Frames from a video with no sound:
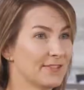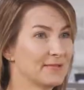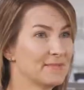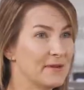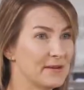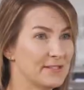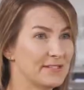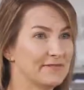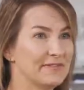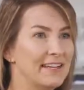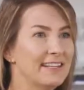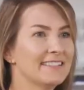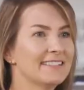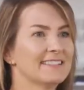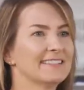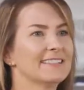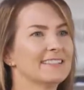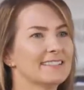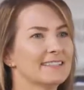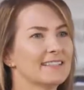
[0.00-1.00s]
smart
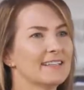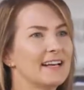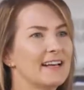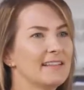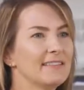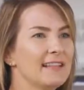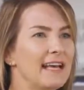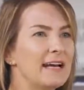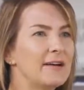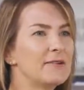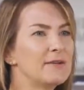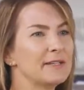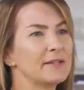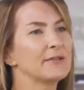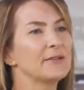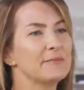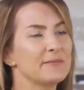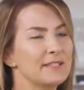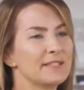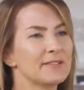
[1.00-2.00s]
devices allow
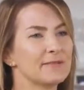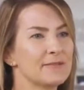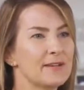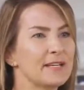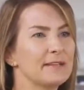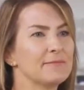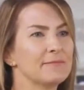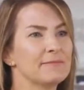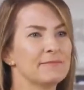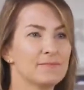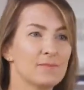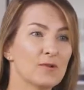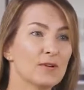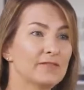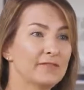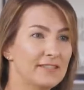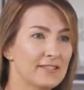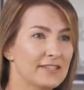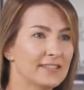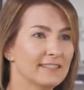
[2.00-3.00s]
equipment to run more
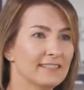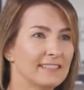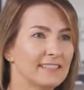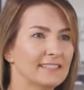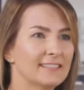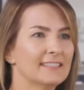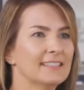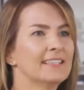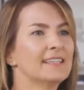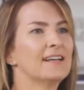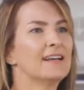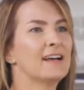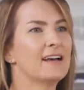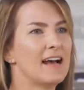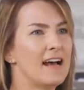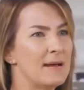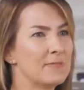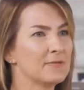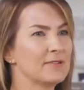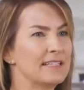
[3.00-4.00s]
efficiently,
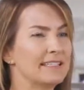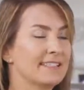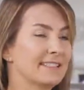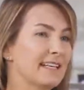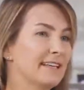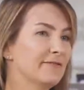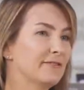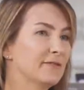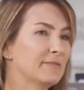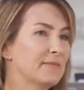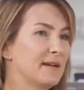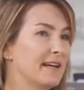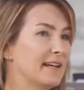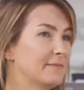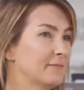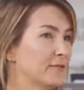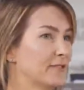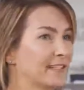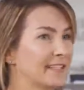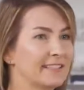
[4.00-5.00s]
operate safer by
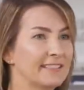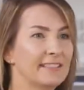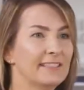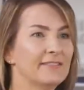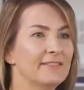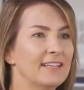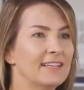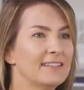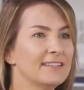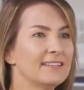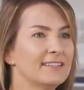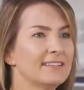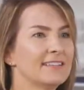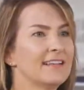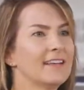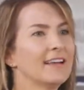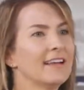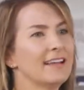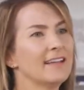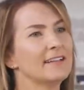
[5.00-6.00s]
predicting events,
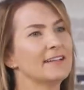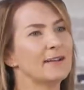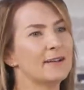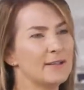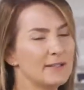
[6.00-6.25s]
and